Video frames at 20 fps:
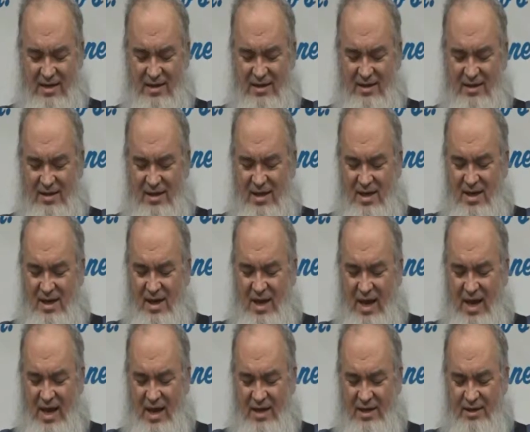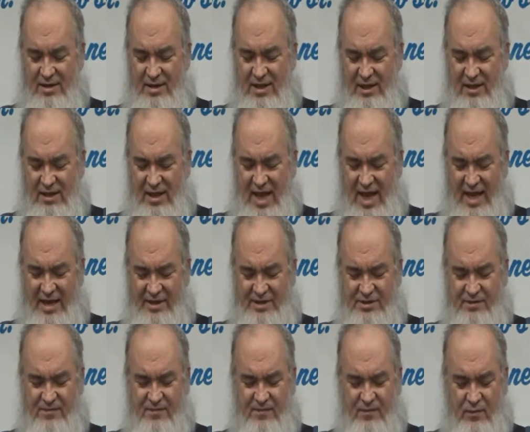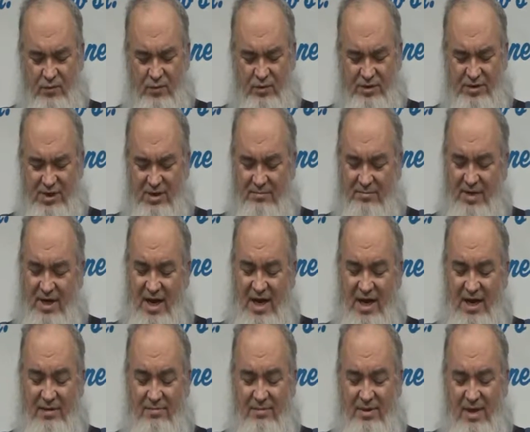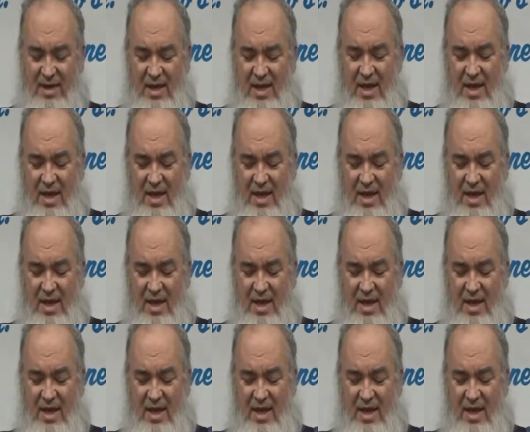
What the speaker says: and they'll last for some time.